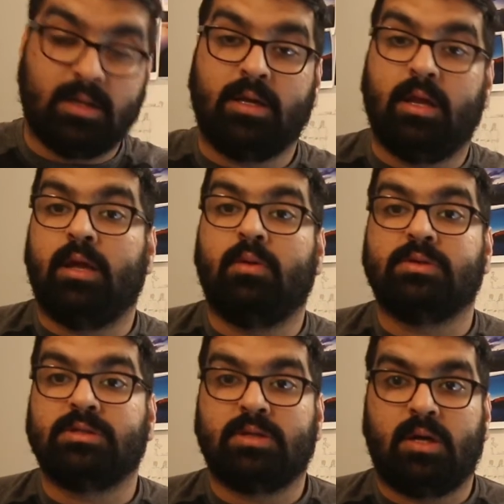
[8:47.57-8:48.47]
It
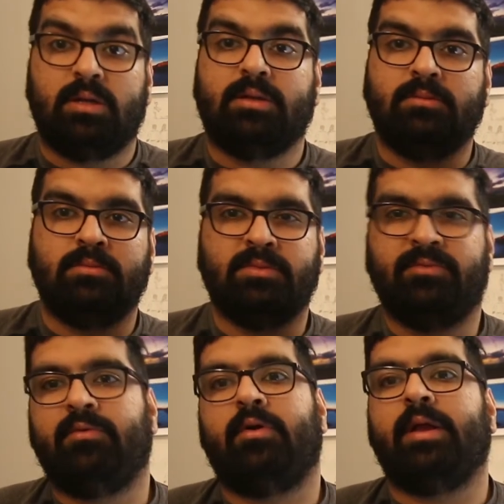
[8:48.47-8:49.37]
was a solid
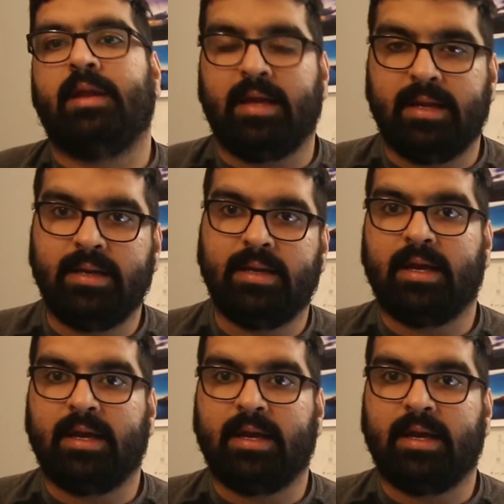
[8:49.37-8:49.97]
49.